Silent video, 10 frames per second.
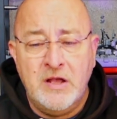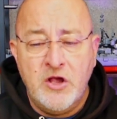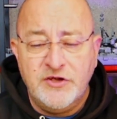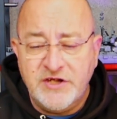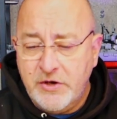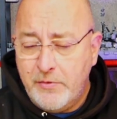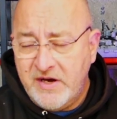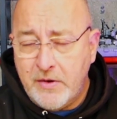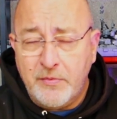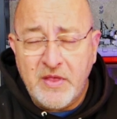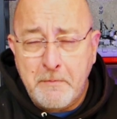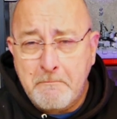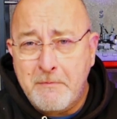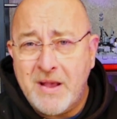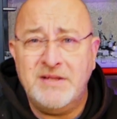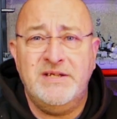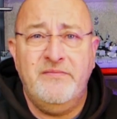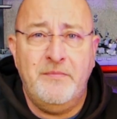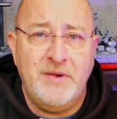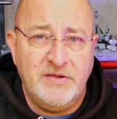So you end up with a massive
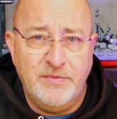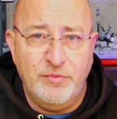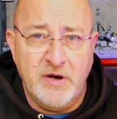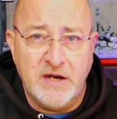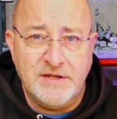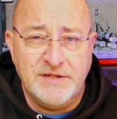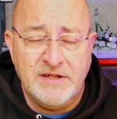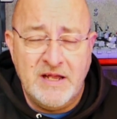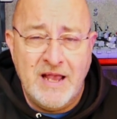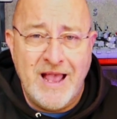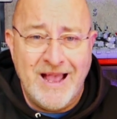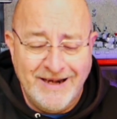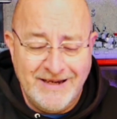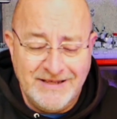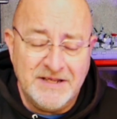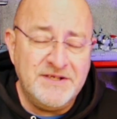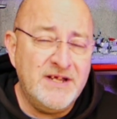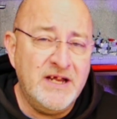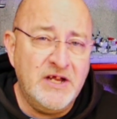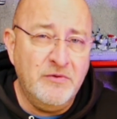amount of bricks, and it does
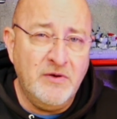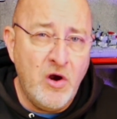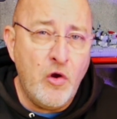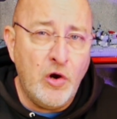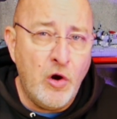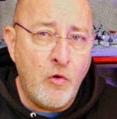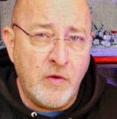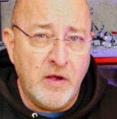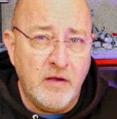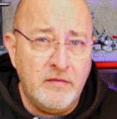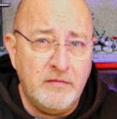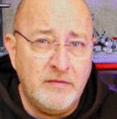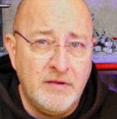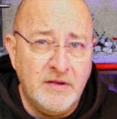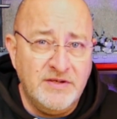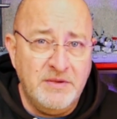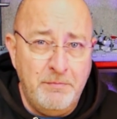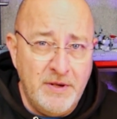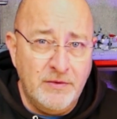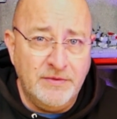take you a lot longer to
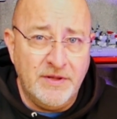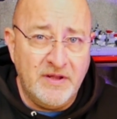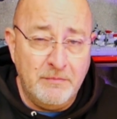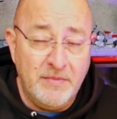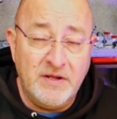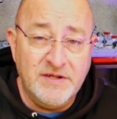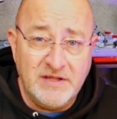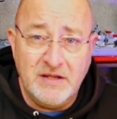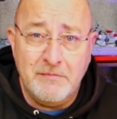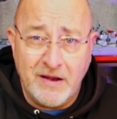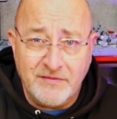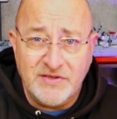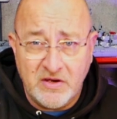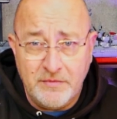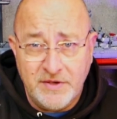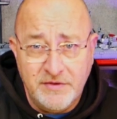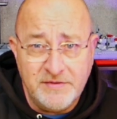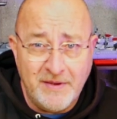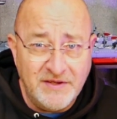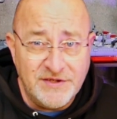build the thing because of the amount of time that you
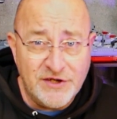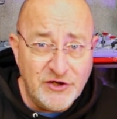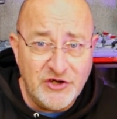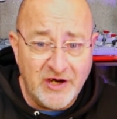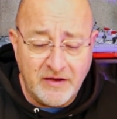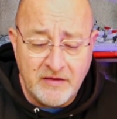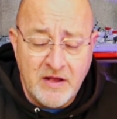spend searching.